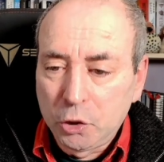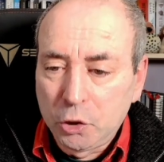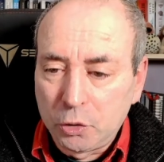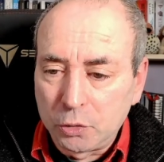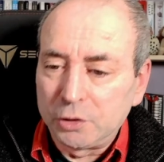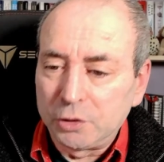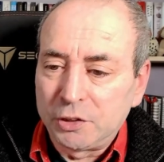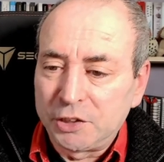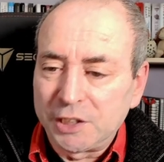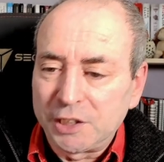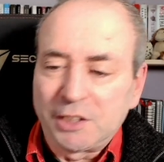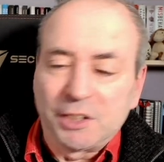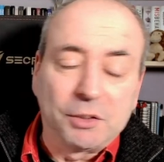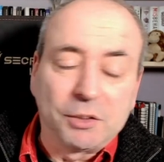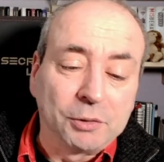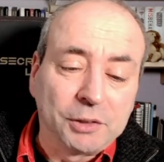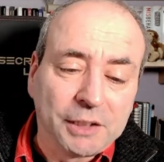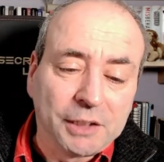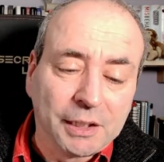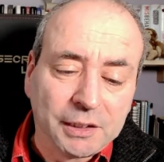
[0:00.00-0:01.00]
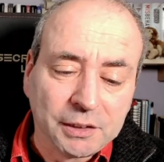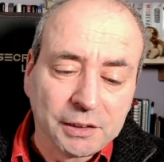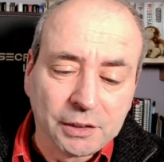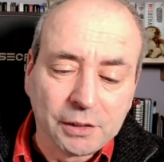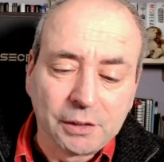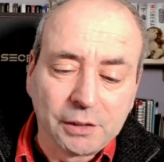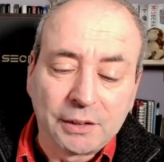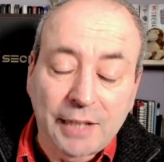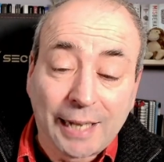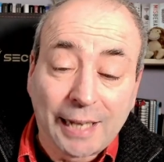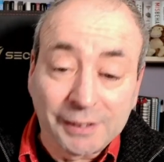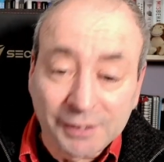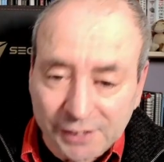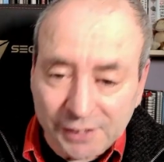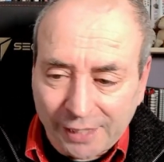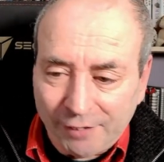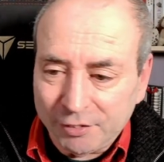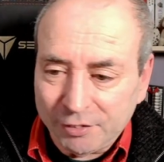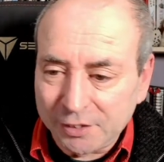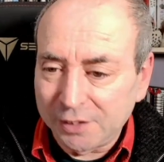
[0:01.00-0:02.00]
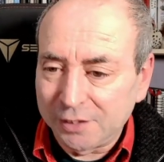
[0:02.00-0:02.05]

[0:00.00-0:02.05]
good digital citizens and safe